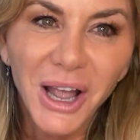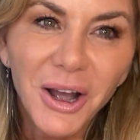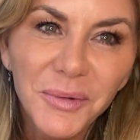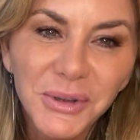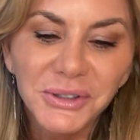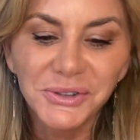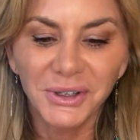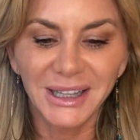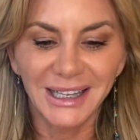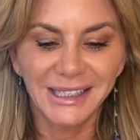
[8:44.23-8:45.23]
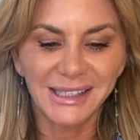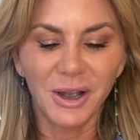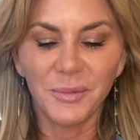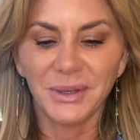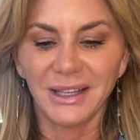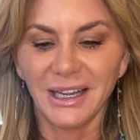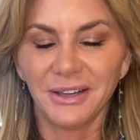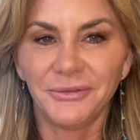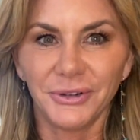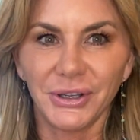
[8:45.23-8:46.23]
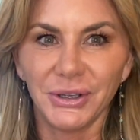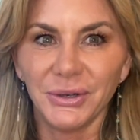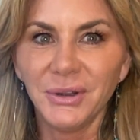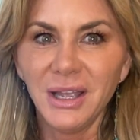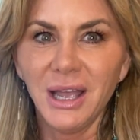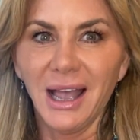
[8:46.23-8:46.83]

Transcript: I hope you enjoyed this. I hope it landed for you.